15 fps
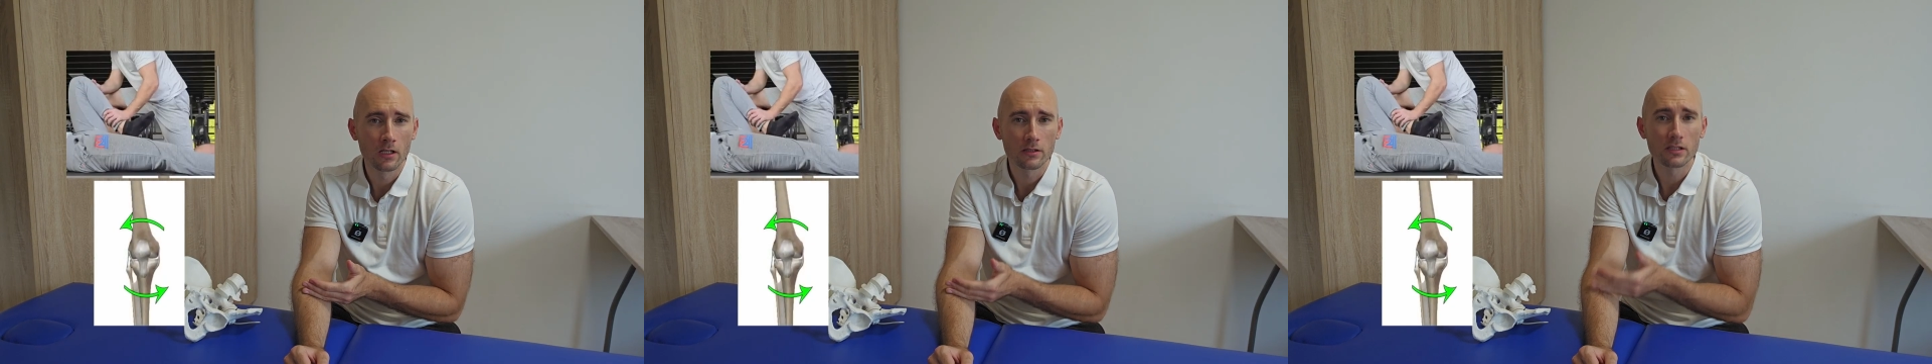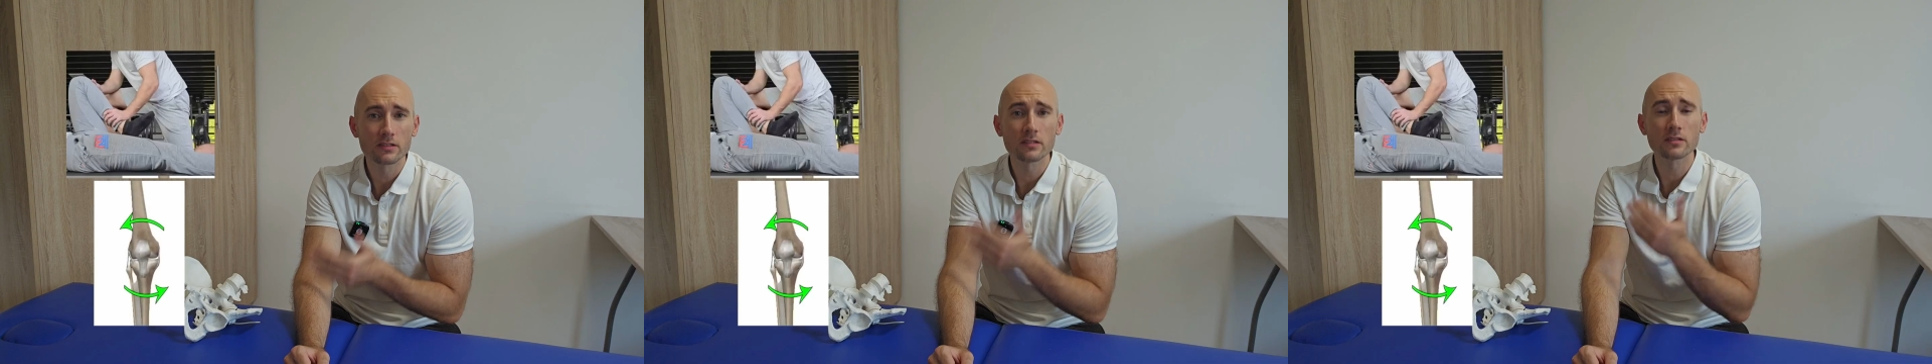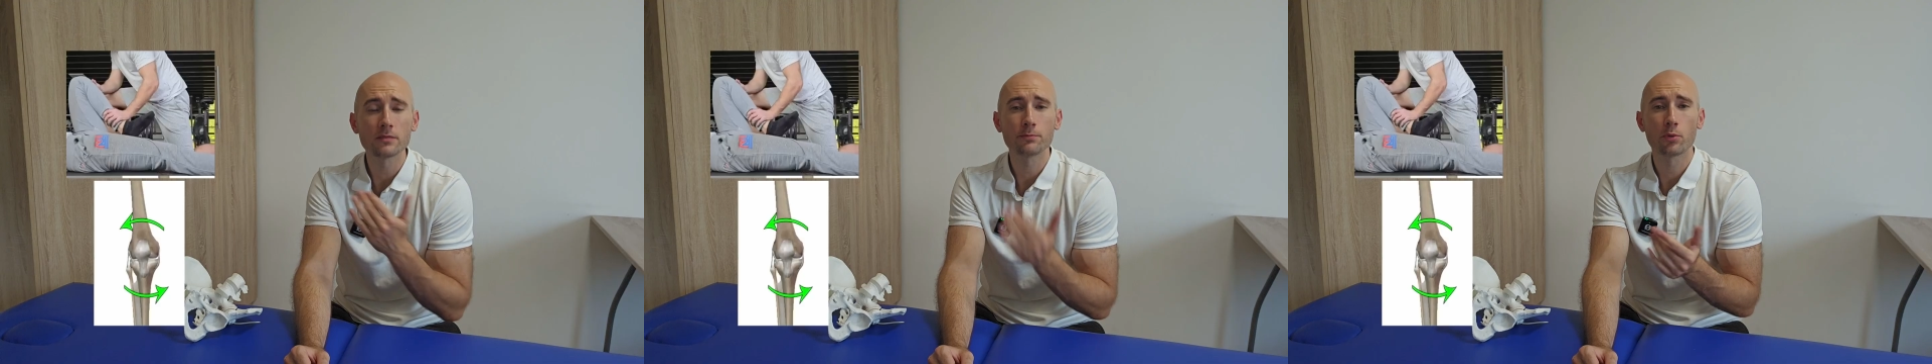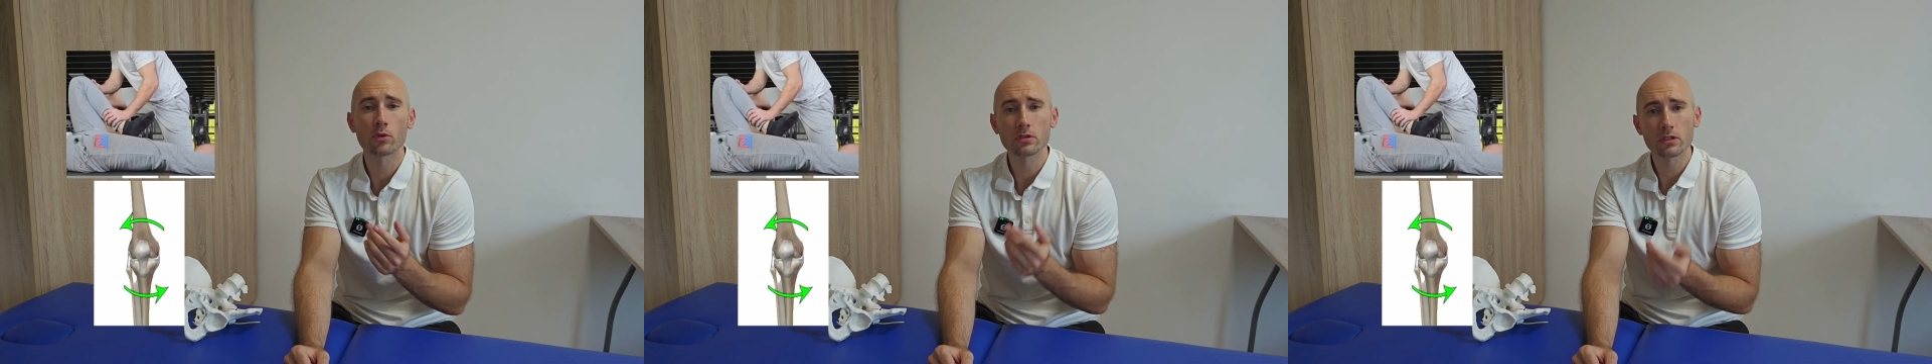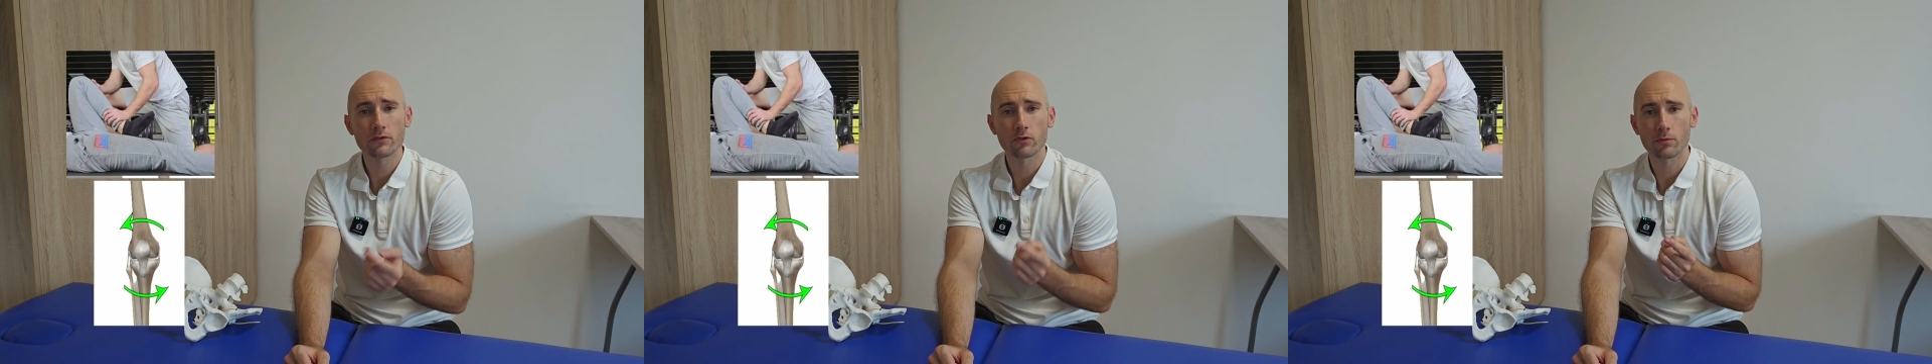This is
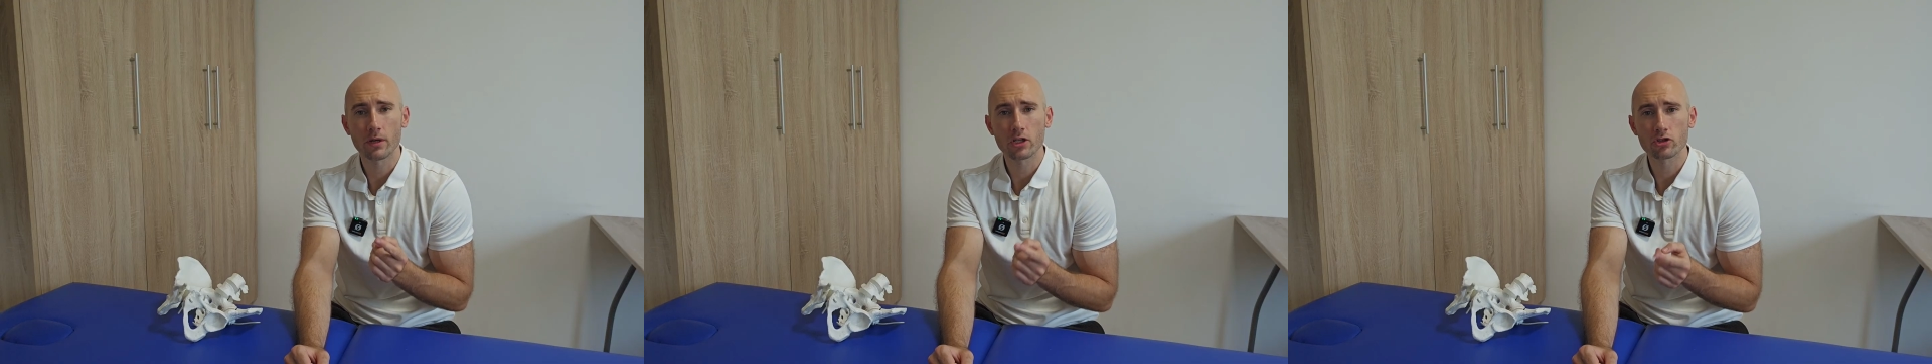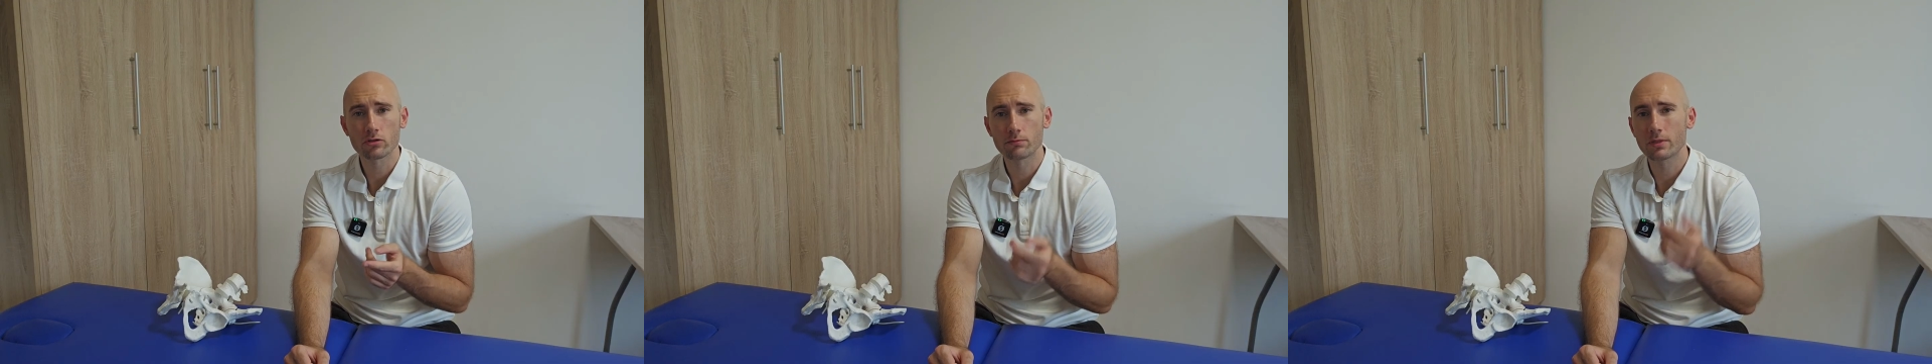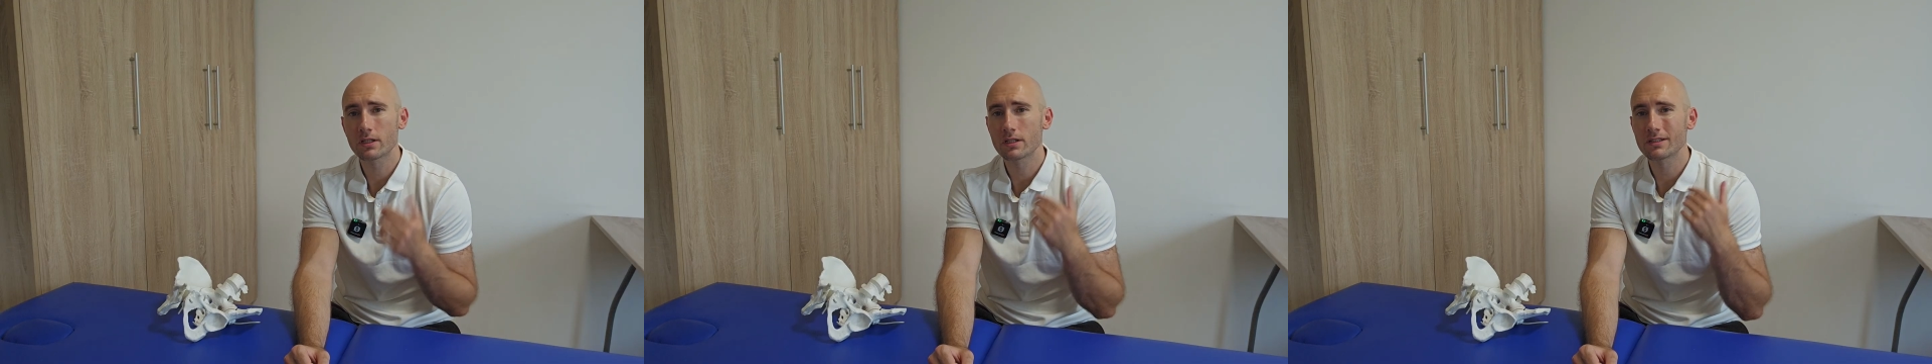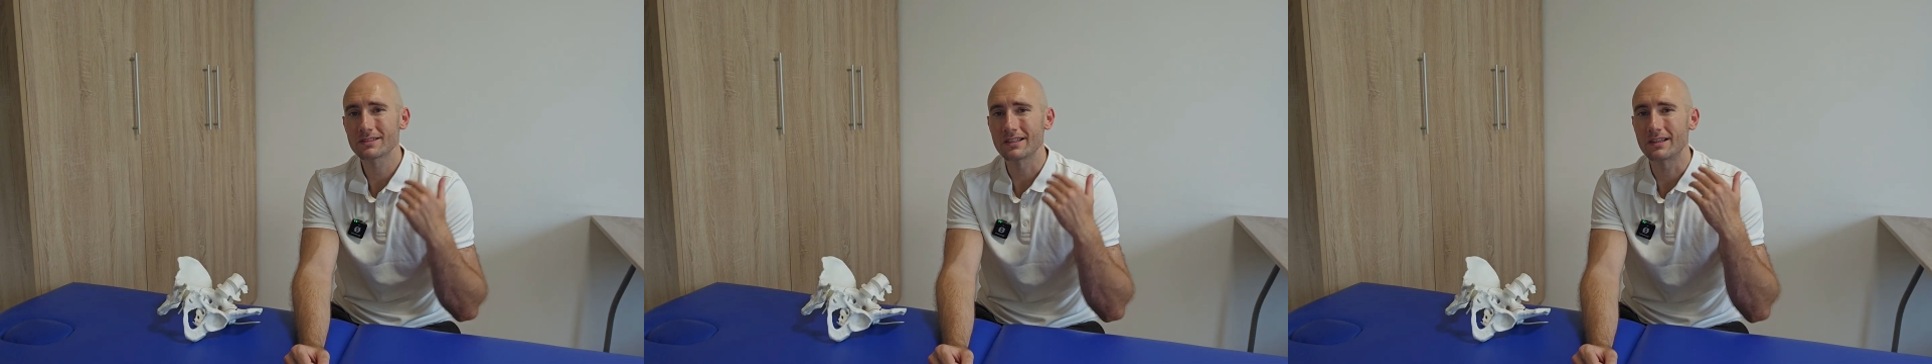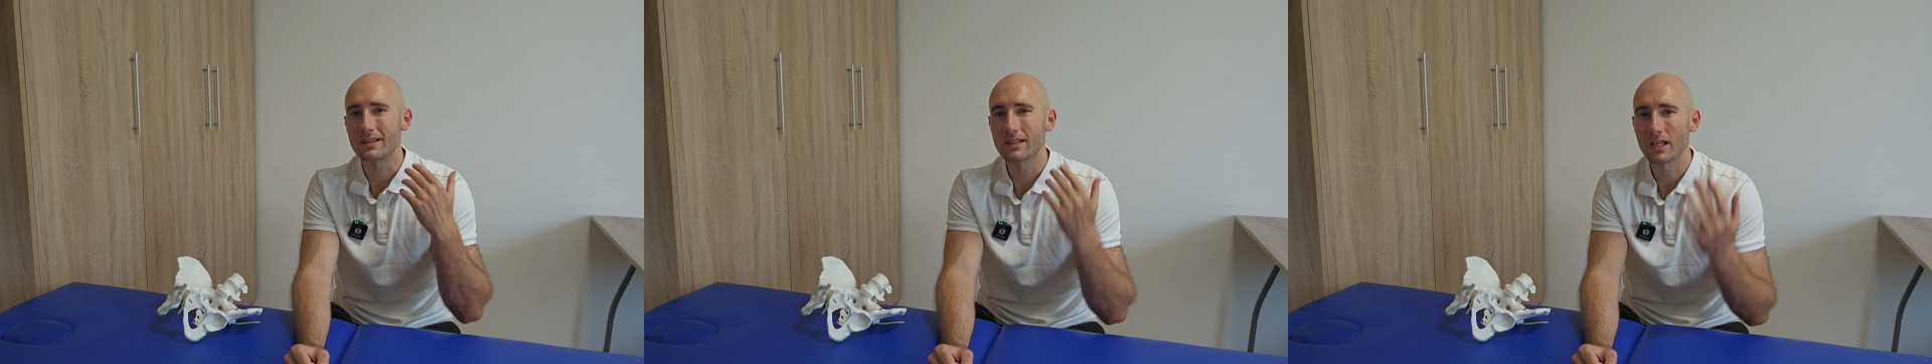important information because
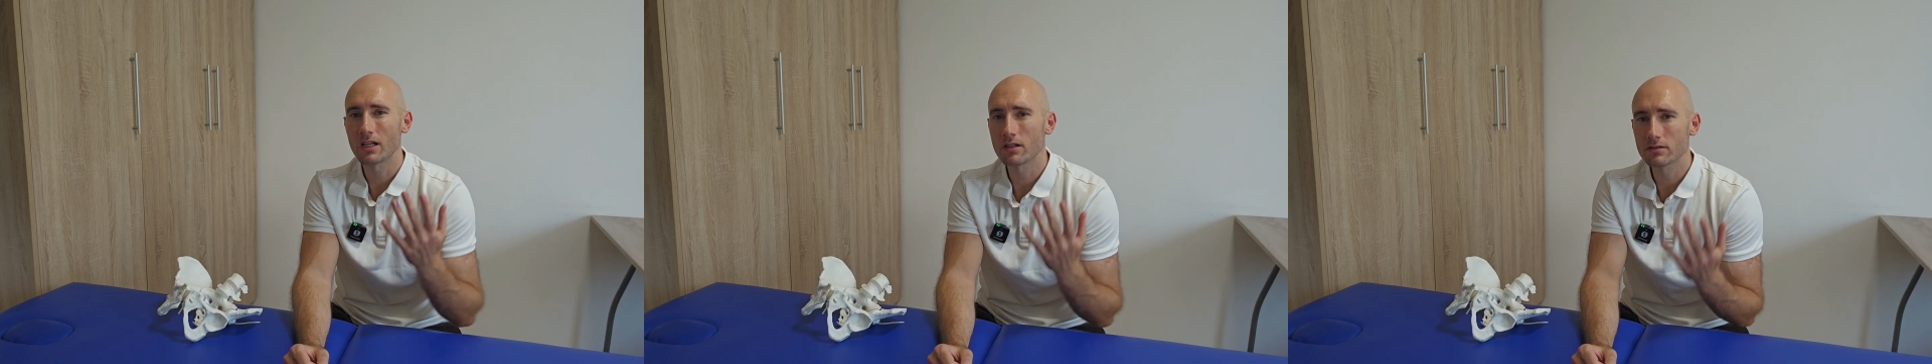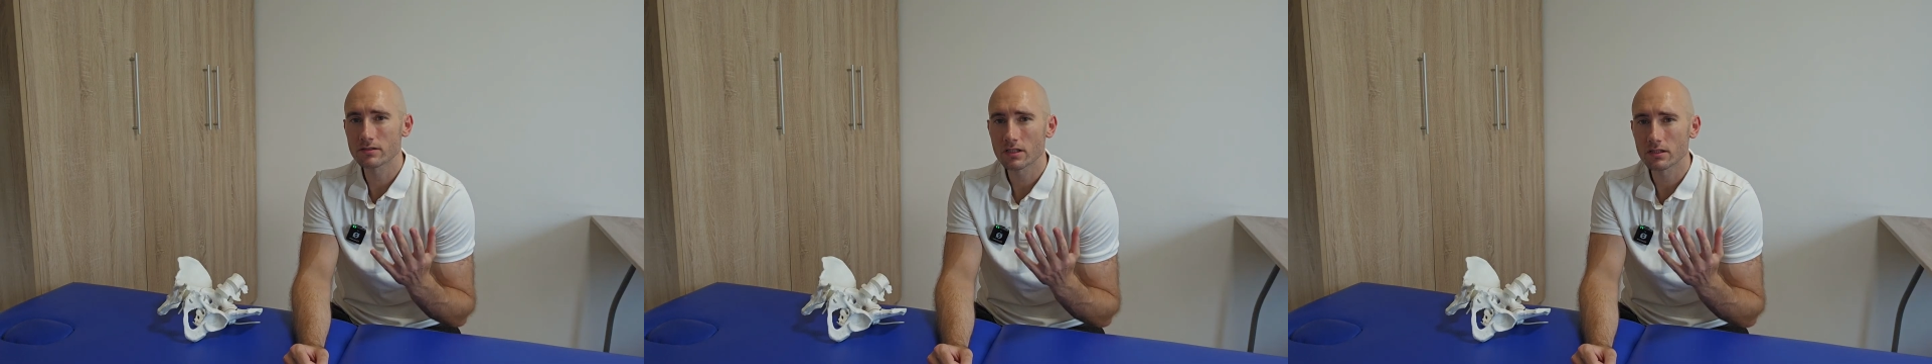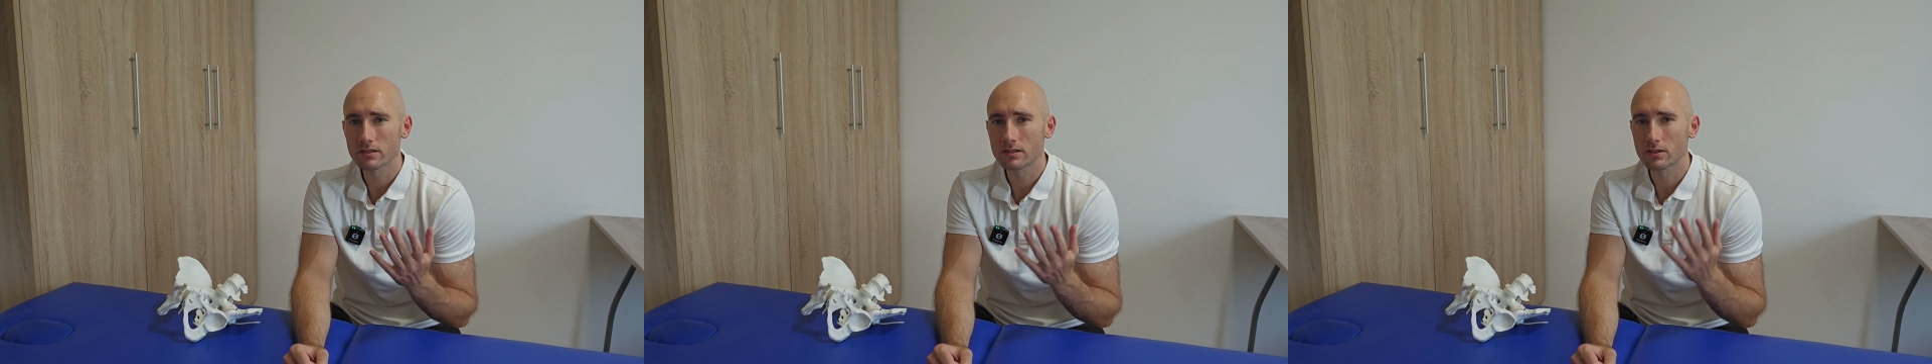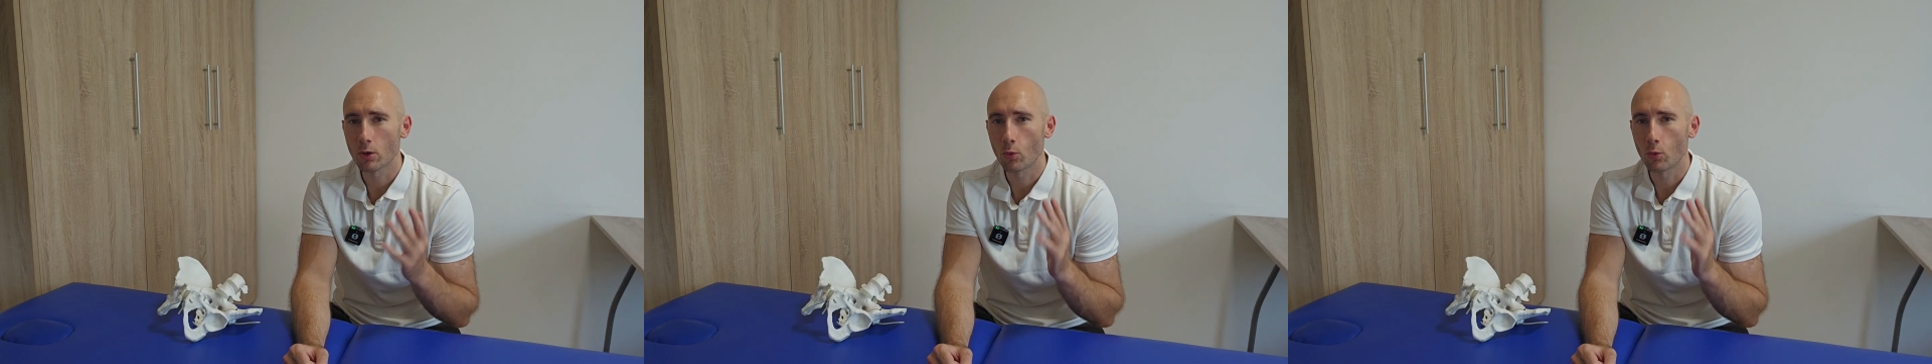it tells us